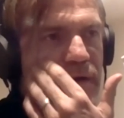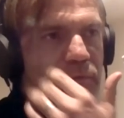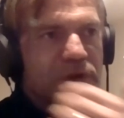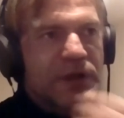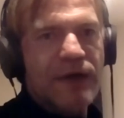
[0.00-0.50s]

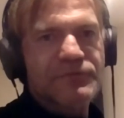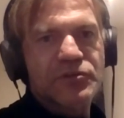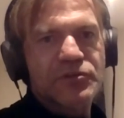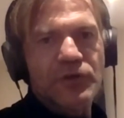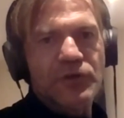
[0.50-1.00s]
would have to
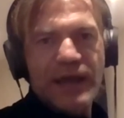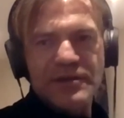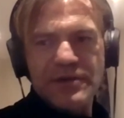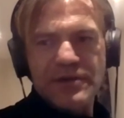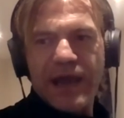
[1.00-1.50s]
do an
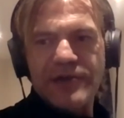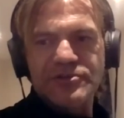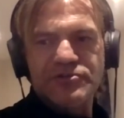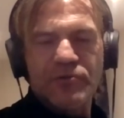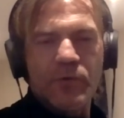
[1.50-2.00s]

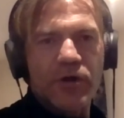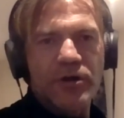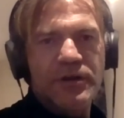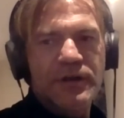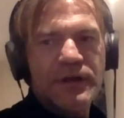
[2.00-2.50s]
extra
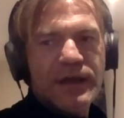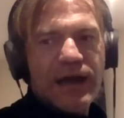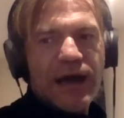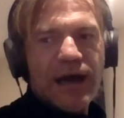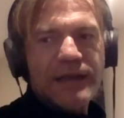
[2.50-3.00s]
work
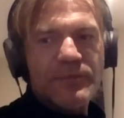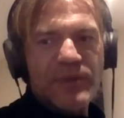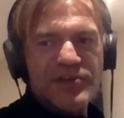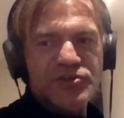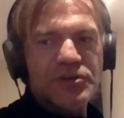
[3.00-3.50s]
and the
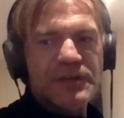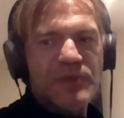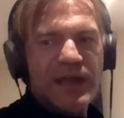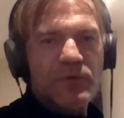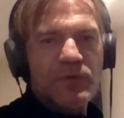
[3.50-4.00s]
players you
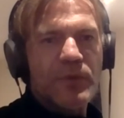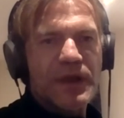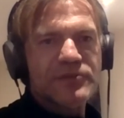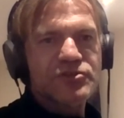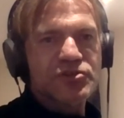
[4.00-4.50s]
did play would
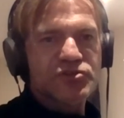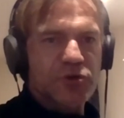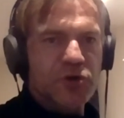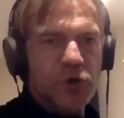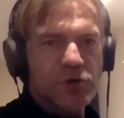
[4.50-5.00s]
come in and
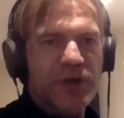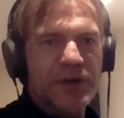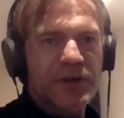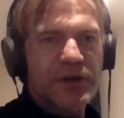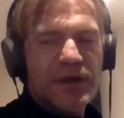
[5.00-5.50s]
just do a
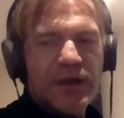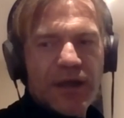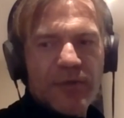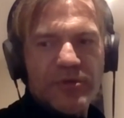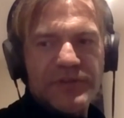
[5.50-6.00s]
cool down.
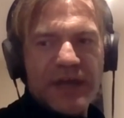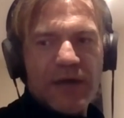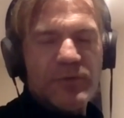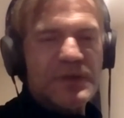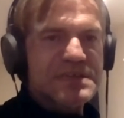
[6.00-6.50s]

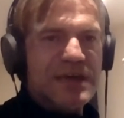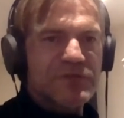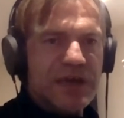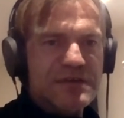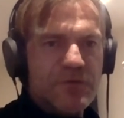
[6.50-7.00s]
But that would have
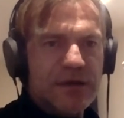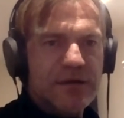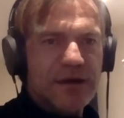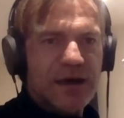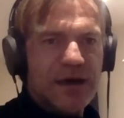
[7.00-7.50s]
been seven
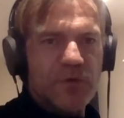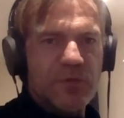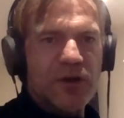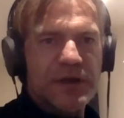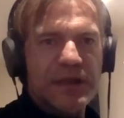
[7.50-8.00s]
days a week.
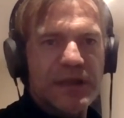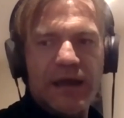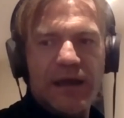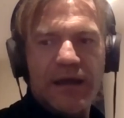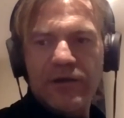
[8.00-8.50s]
Um,
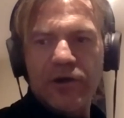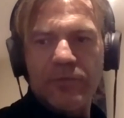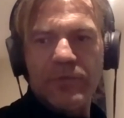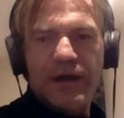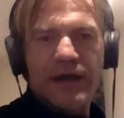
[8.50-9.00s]
we'd be lucky
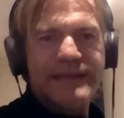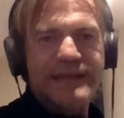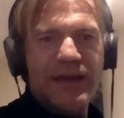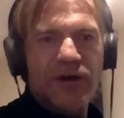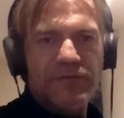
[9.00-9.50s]
to get a,
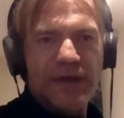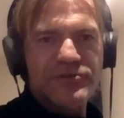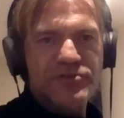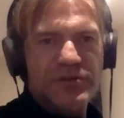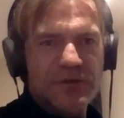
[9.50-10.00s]
a,
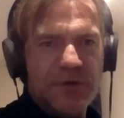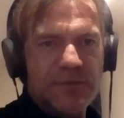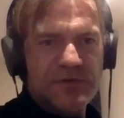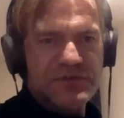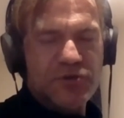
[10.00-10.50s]
a, day off
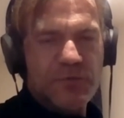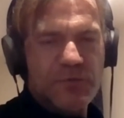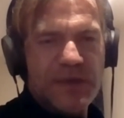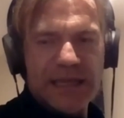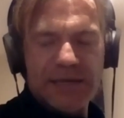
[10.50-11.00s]
like during the
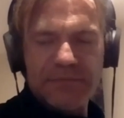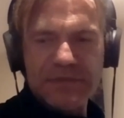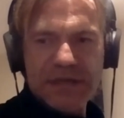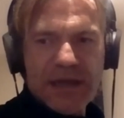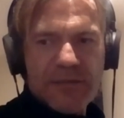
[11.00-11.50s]
week because so
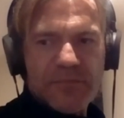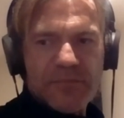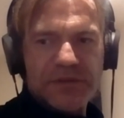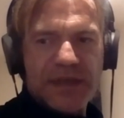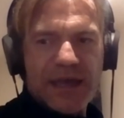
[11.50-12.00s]
many games,
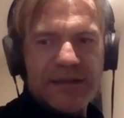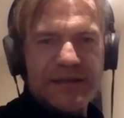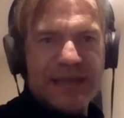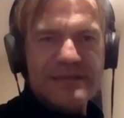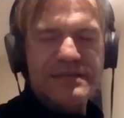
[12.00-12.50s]

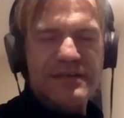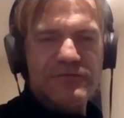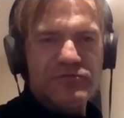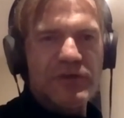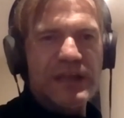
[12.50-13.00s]
but the, the
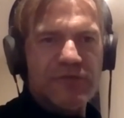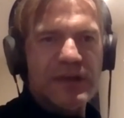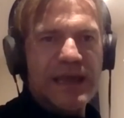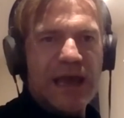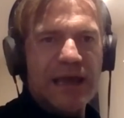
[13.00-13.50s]
intensity was
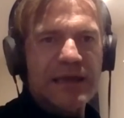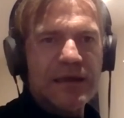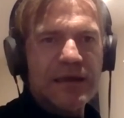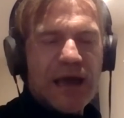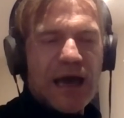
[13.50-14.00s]
really, really
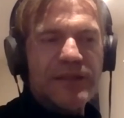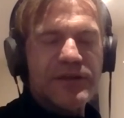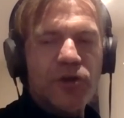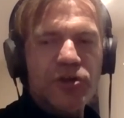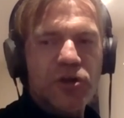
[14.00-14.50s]
high.
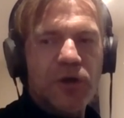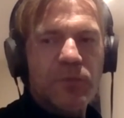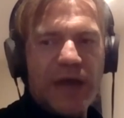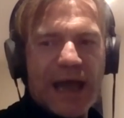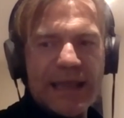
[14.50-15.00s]
And the other
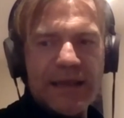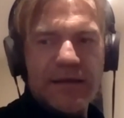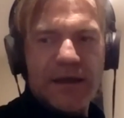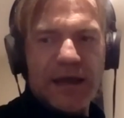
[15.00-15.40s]
club, where I,